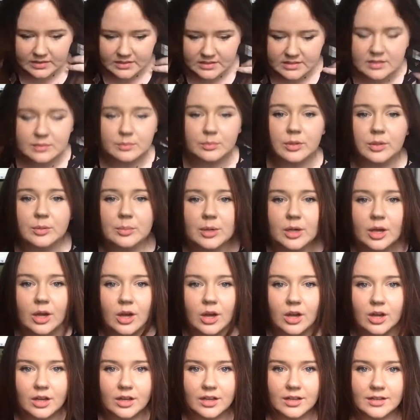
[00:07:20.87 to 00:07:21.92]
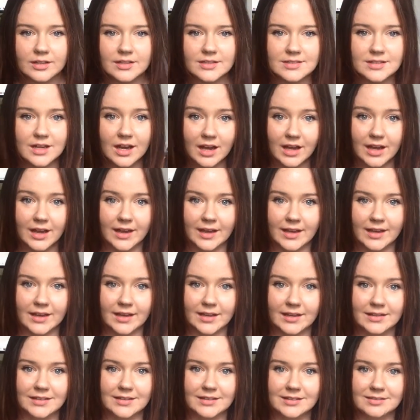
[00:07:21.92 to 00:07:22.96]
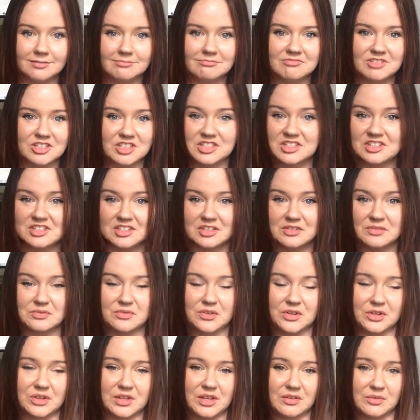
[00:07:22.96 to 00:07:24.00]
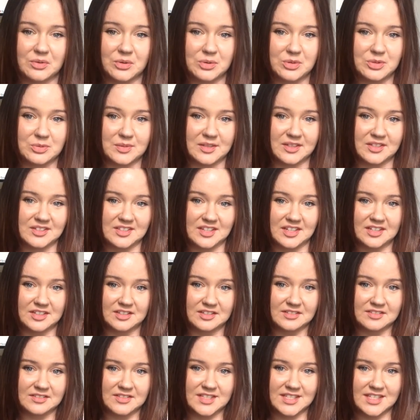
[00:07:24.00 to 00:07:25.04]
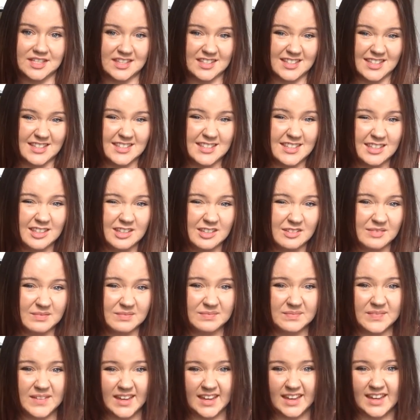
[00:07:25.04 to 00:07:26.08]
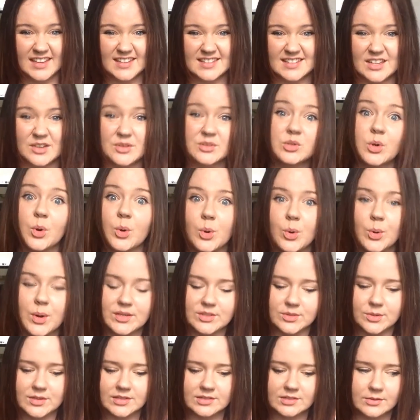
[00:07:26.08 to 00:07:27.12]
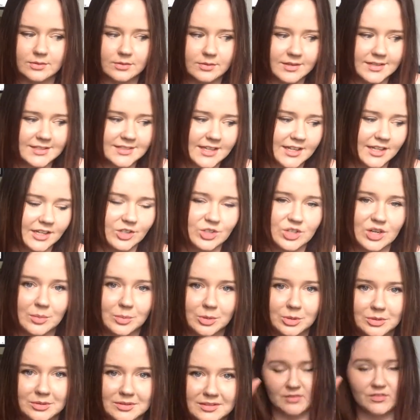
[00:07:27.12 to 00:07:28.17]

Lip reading: simply because I just didn't follow their rules because I didn't see the sense in them, I guess. I was always getting in trouble.